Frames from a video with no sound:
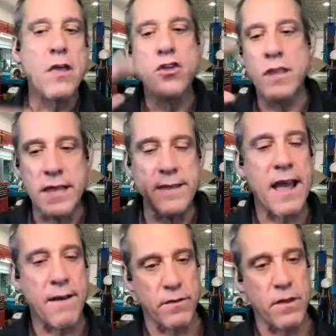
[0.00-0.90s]
You need
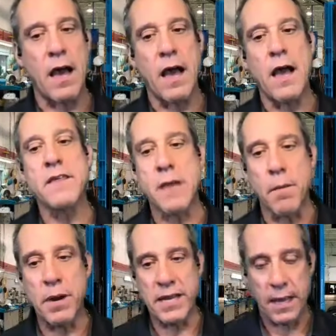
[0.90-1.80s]
to have
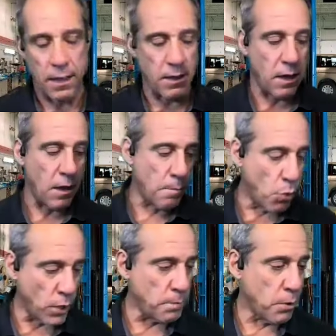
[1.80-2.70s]
somebody, a
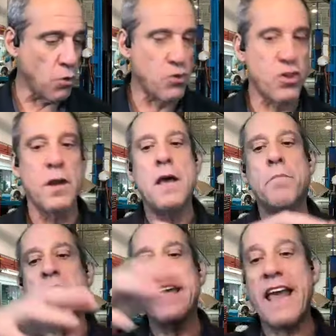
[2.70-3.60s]
point person,
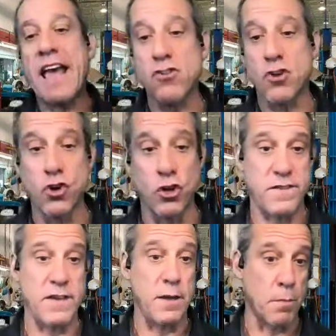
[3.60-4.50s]
but that has a
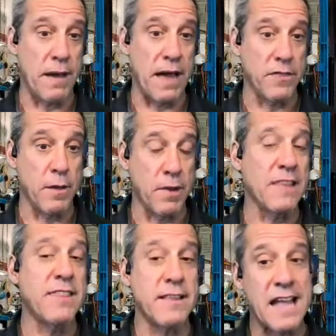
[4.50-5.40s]
good team about them.
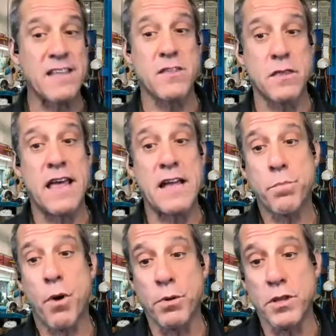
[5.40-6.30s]
And I think that's
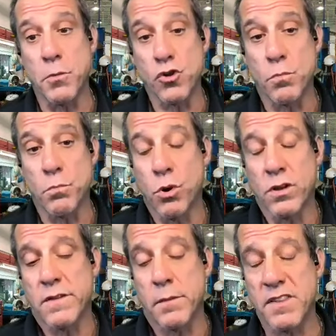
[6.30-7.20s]
probably the most
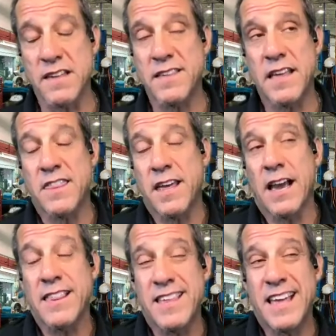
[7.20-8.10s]
important team, because
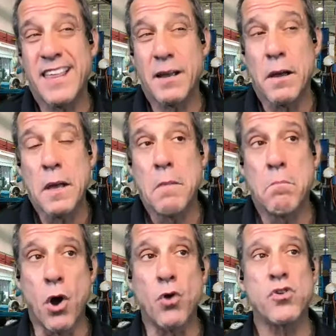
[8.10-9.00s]
I think
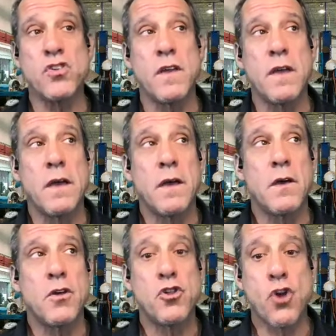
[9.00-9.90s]
most
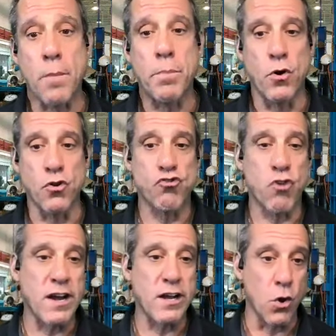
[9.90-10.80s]
shop owners
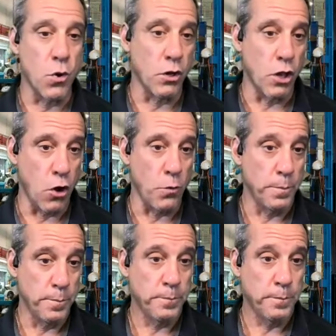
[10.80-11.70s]
try to go it alone,
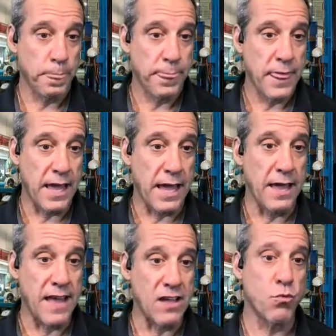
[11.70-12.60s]

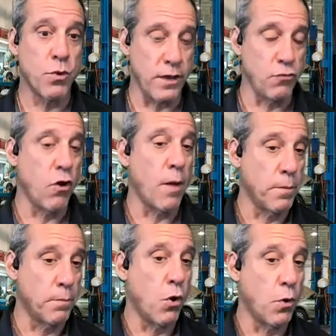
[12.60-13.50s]
and that's where they drop
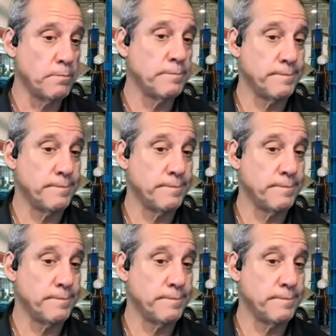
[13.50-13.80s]
the ball.